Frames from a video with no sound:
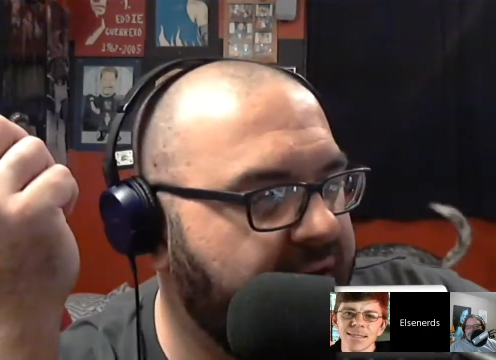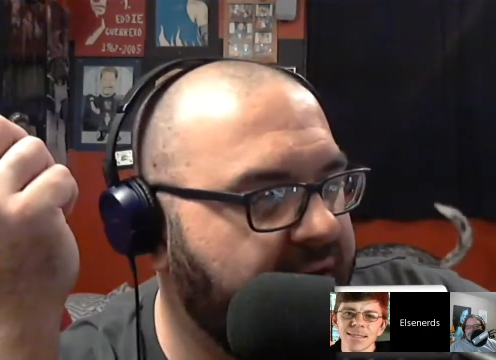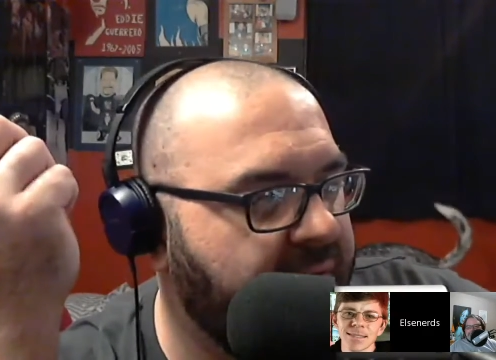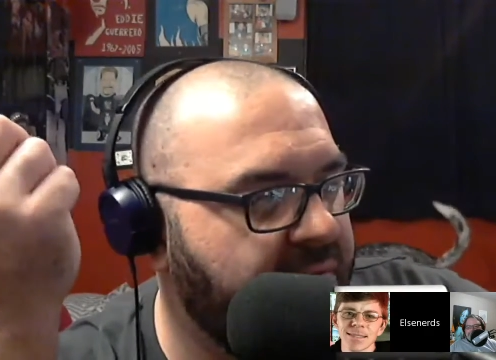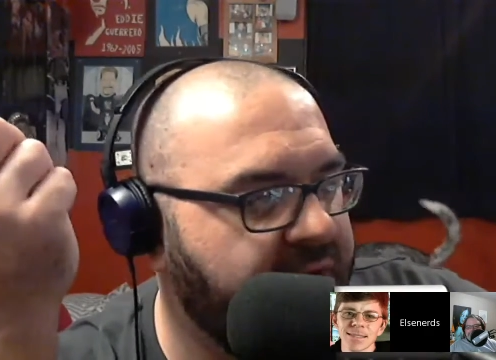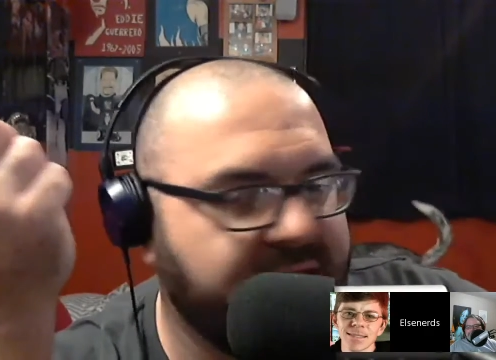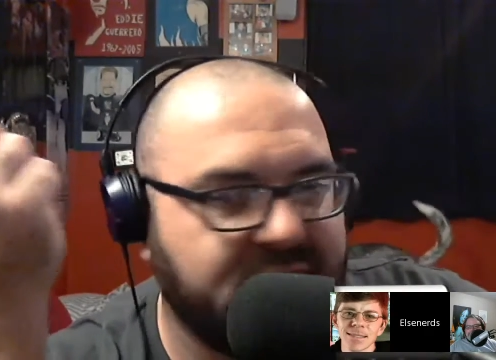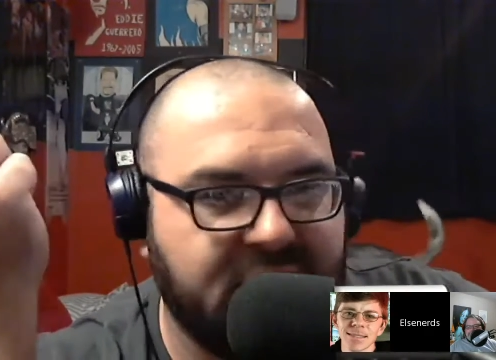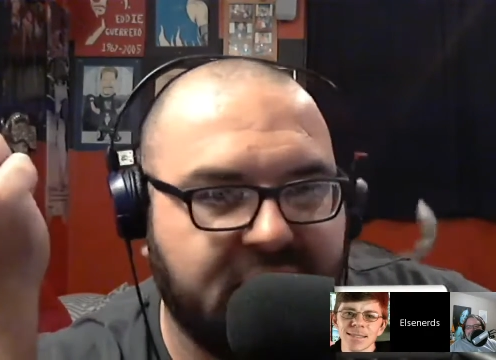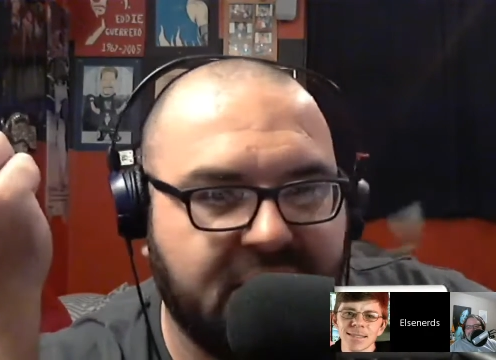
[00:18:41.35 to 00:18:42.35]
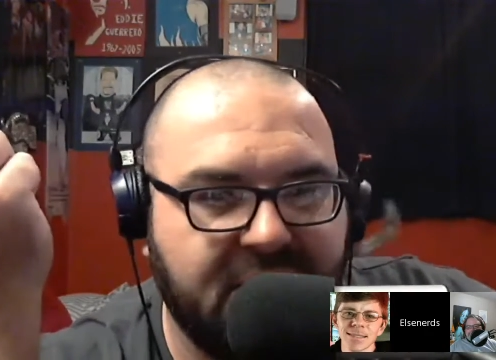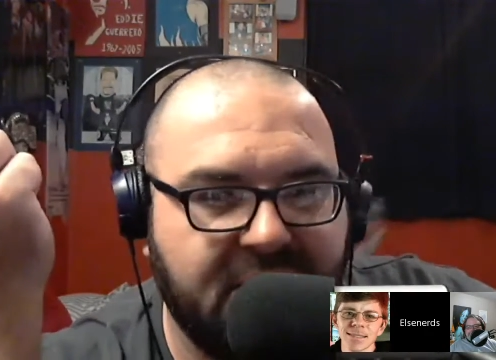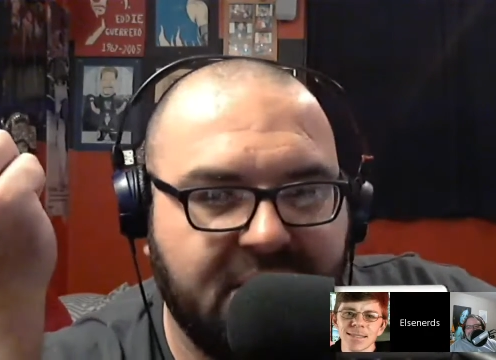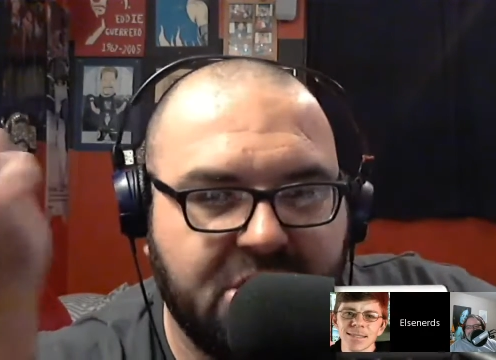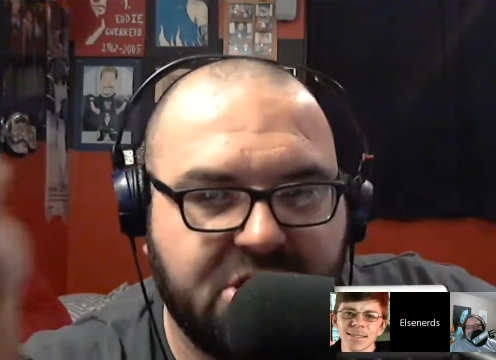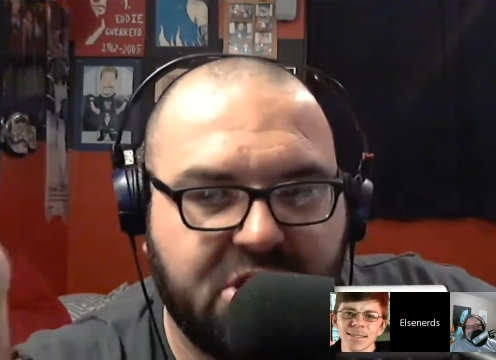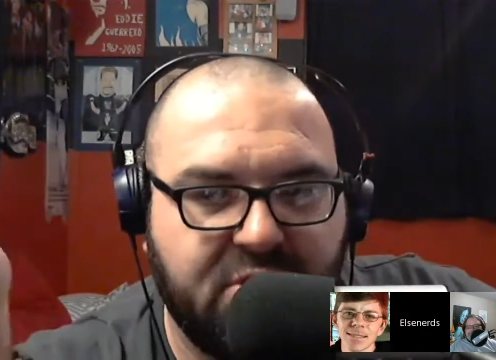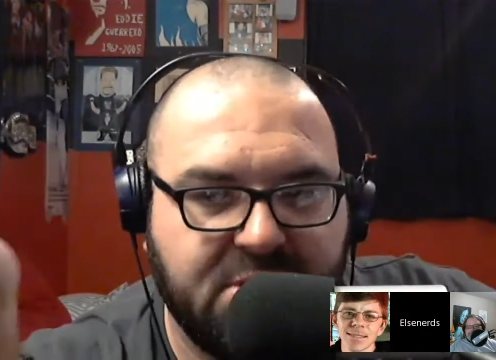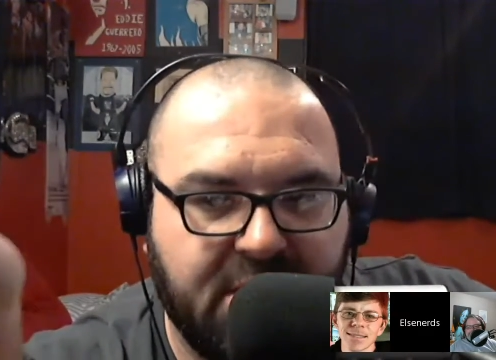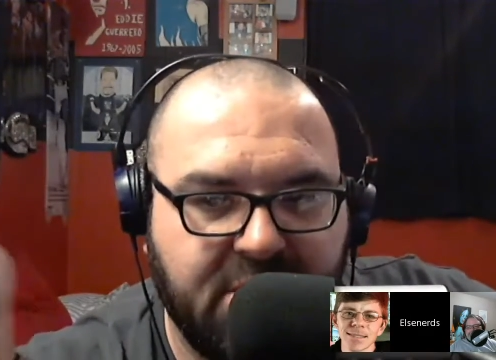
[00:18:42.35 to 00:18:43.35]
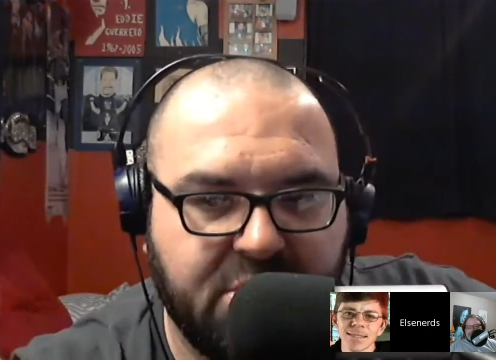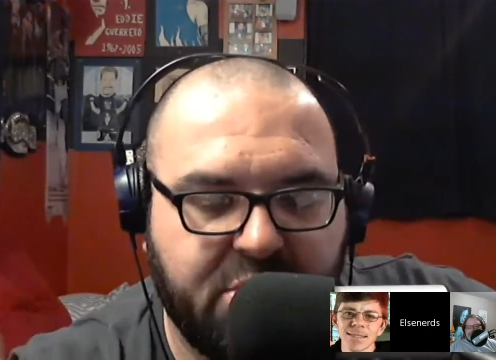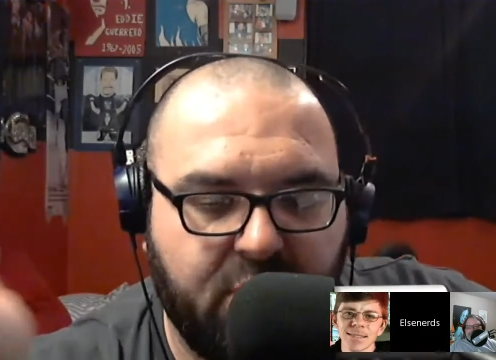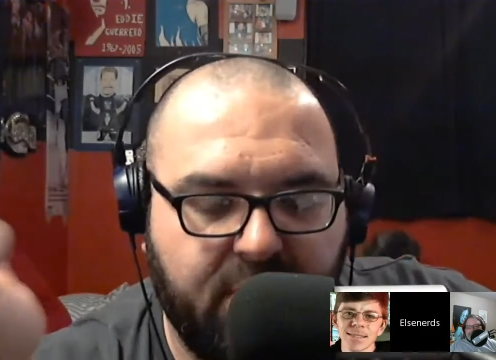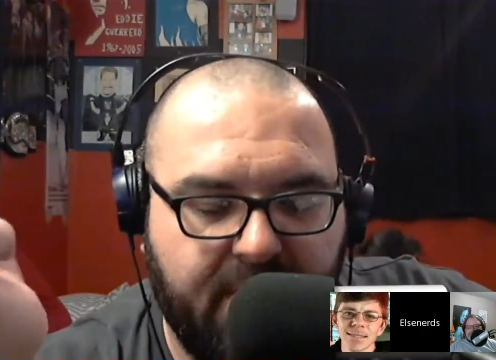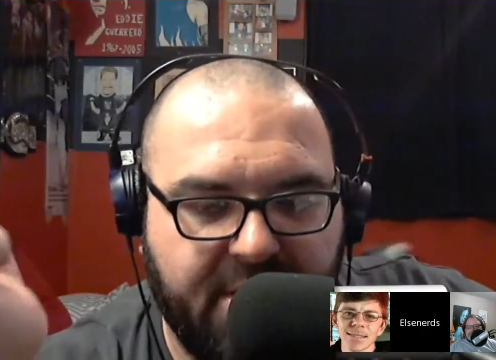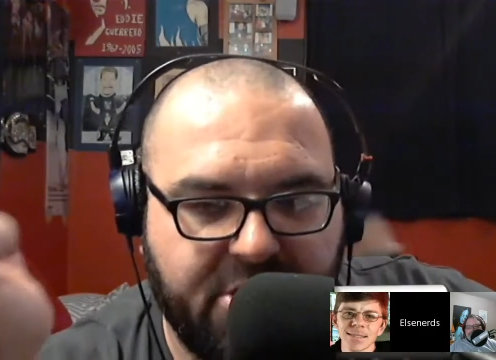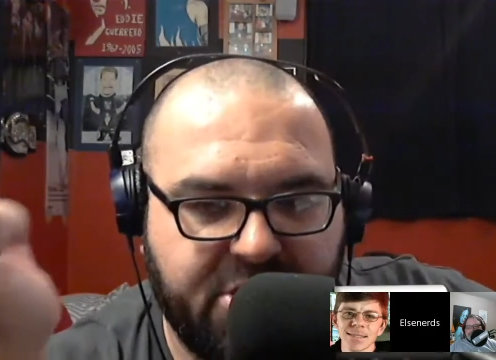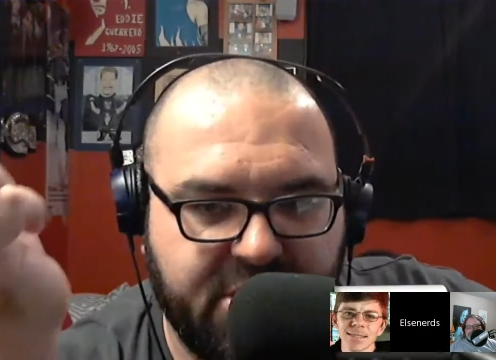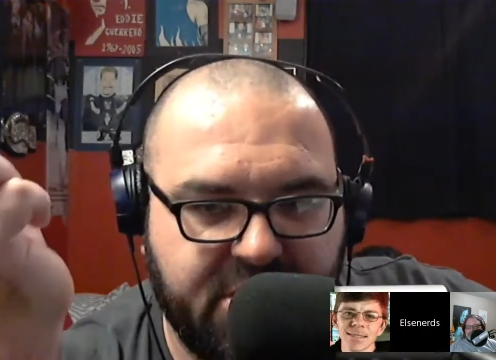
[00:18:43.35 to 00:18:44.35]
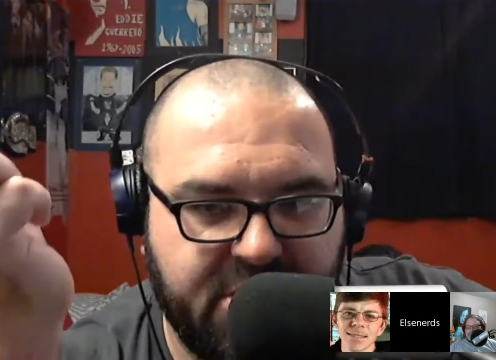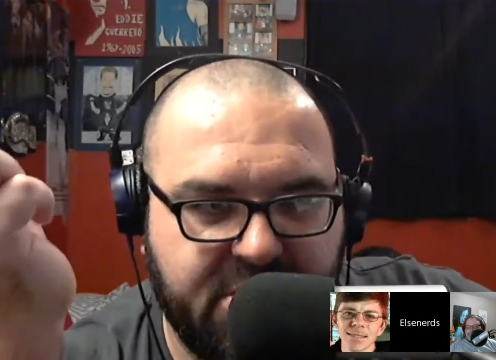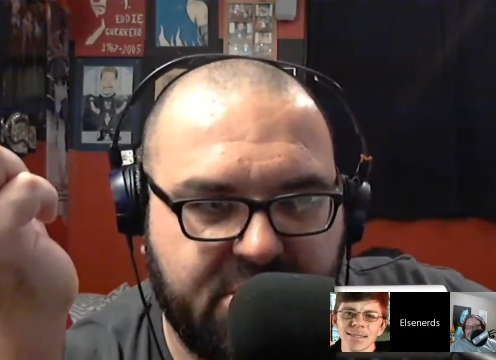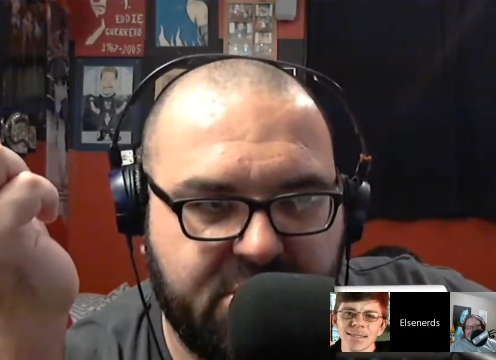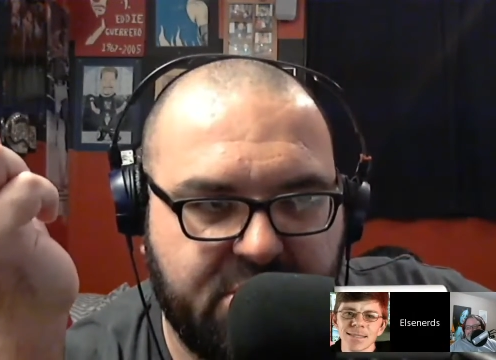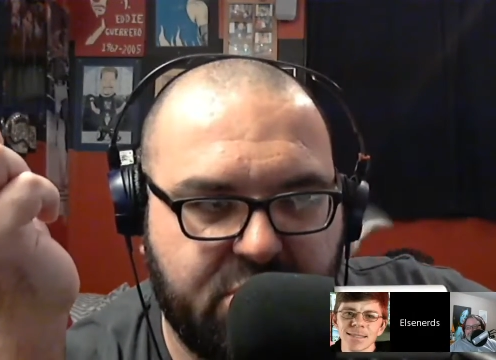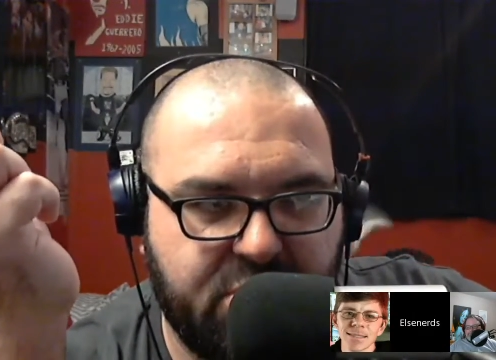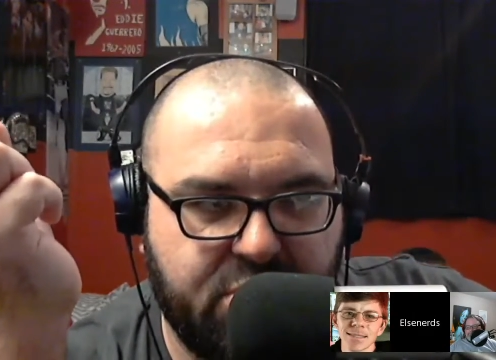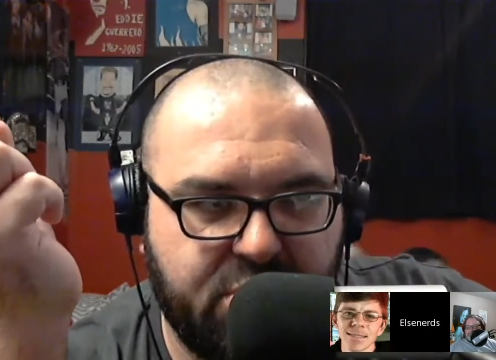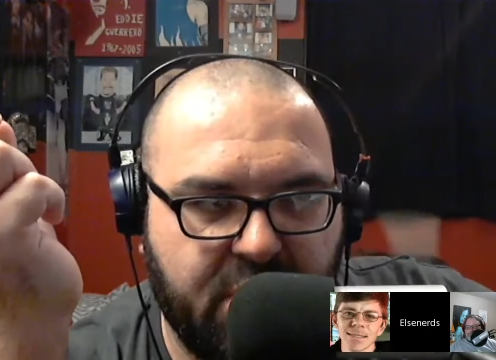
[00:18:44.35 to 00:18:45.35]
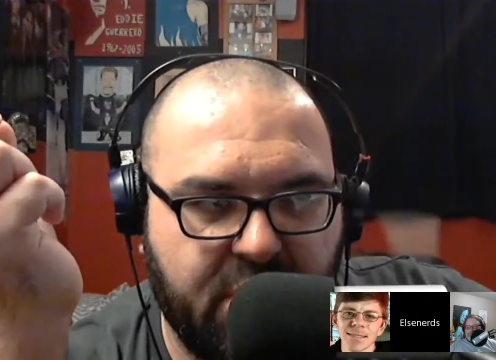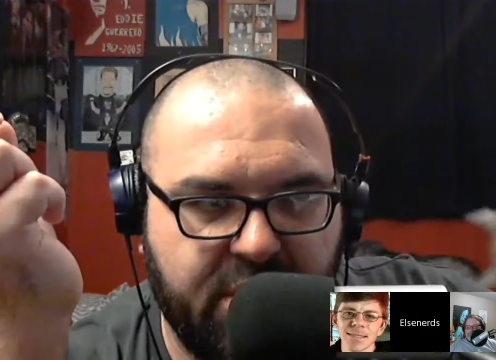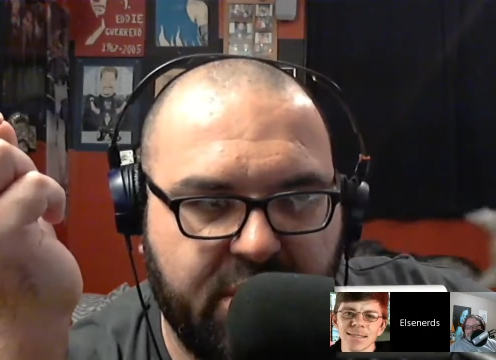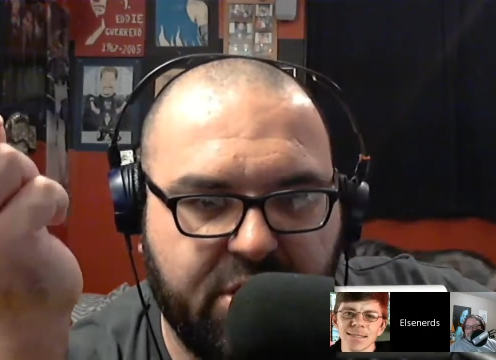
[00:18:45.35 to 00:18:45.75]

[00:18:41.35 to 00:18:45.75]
Speaker 1: And I'm realizing she was on the show I mentioned a